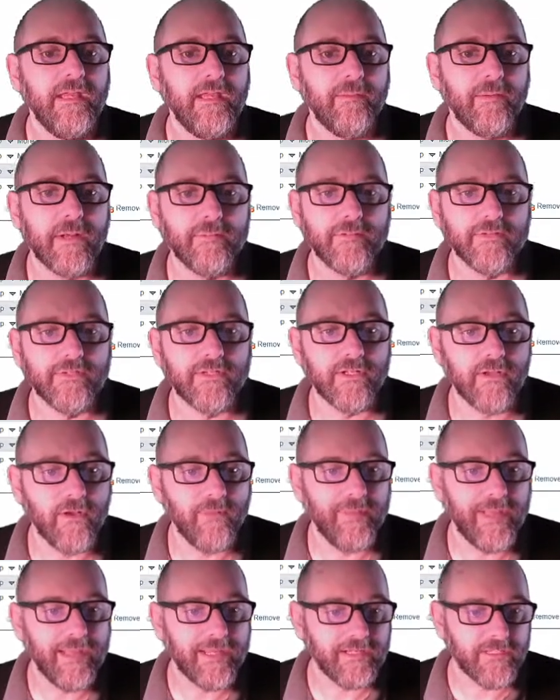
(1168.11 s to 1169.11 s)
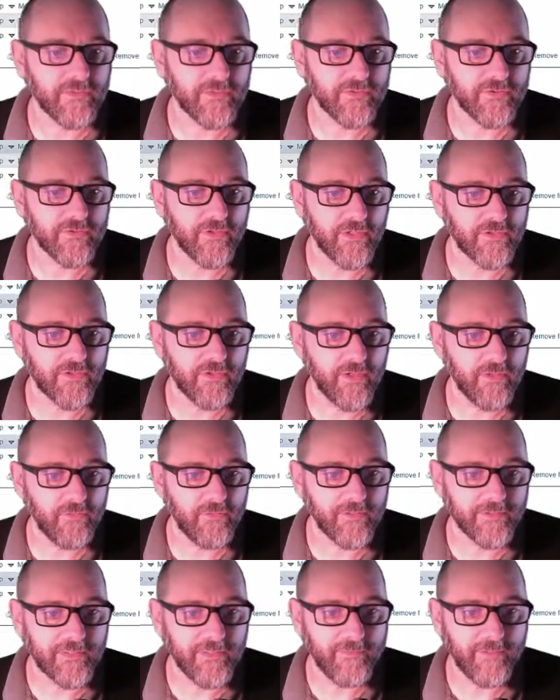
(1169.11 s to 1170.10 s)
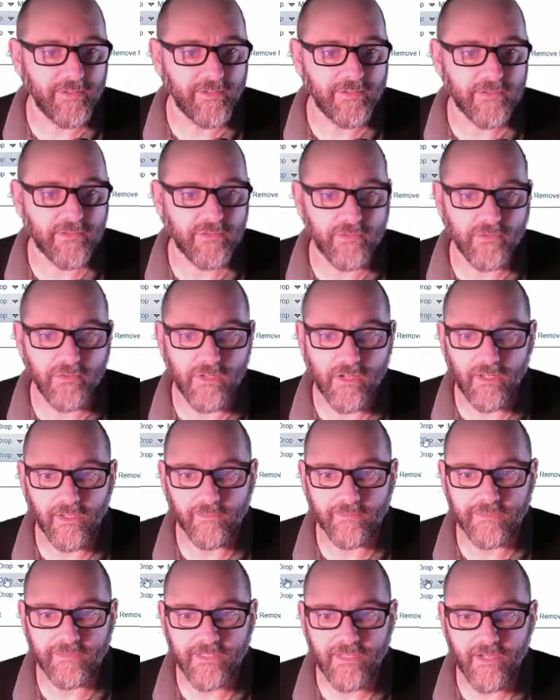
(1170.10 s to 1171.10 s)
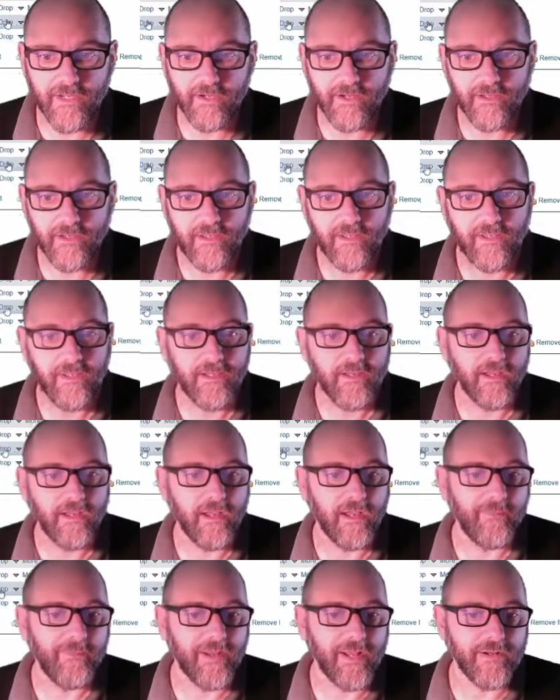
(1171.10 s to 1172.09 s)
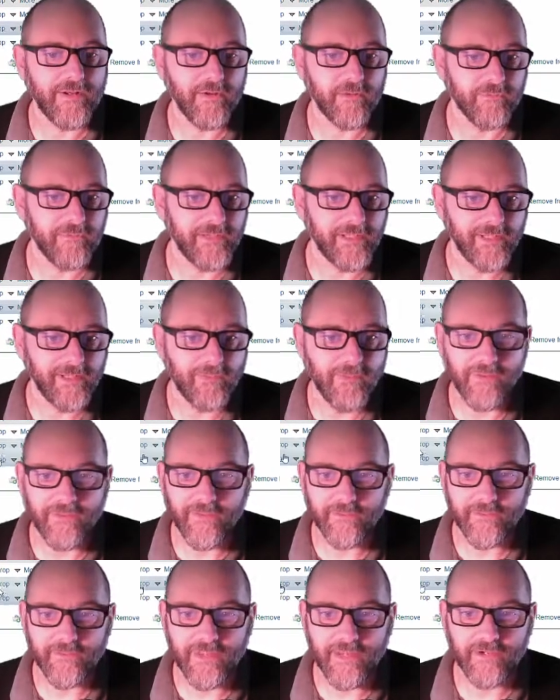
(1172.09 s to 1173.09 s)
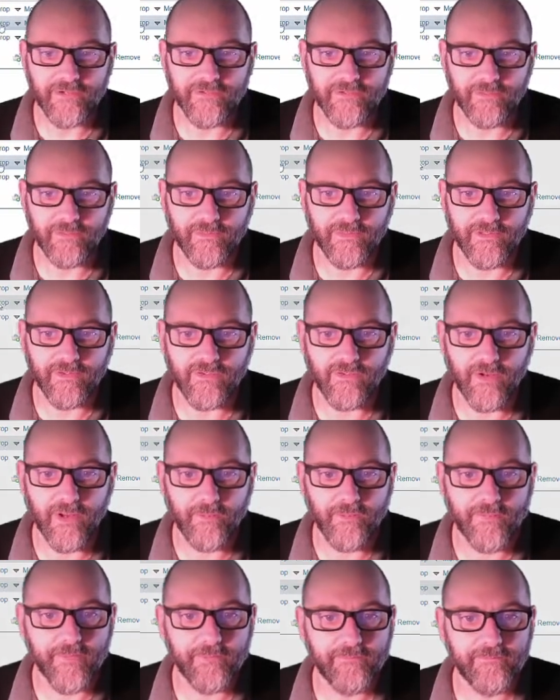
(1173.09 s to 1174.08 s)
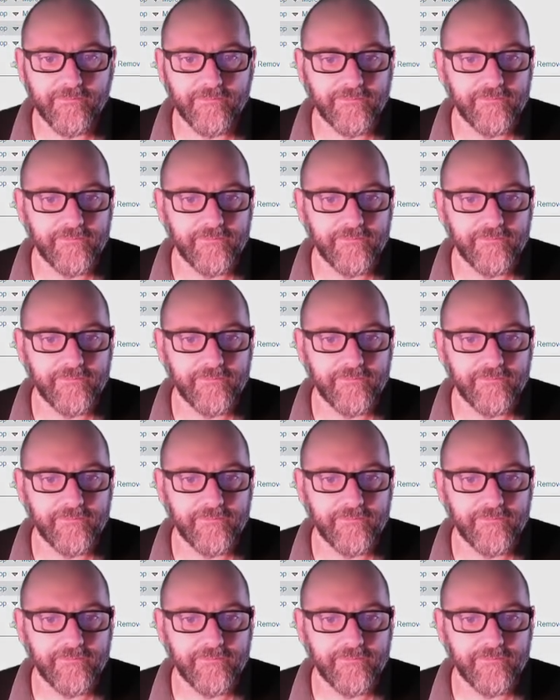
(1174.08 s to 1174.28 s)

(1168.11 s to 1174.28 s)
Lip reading: But I'm just going to go back to the structure, and we'll see my two new columns there. But I don't really want them there, so I'm going to drop them.